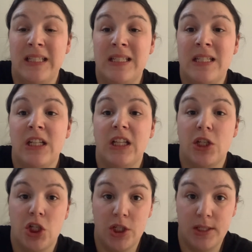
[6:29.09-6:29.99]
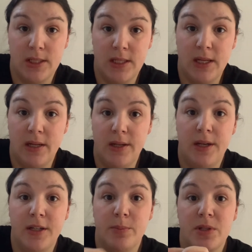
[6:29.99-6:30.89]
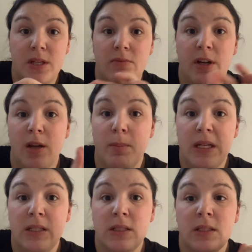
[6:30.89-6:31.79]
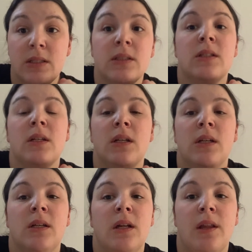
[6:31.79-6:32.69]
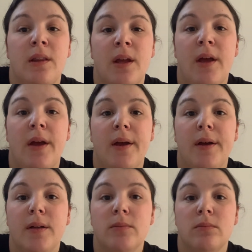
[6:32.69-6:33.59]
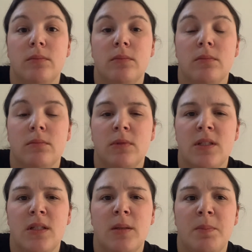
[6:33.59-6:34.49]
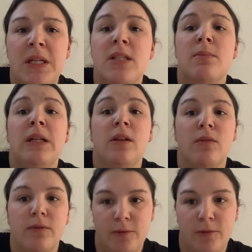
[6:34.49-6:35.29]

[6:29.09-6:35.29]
delicious. I 100% recommend the pizza meatloaf,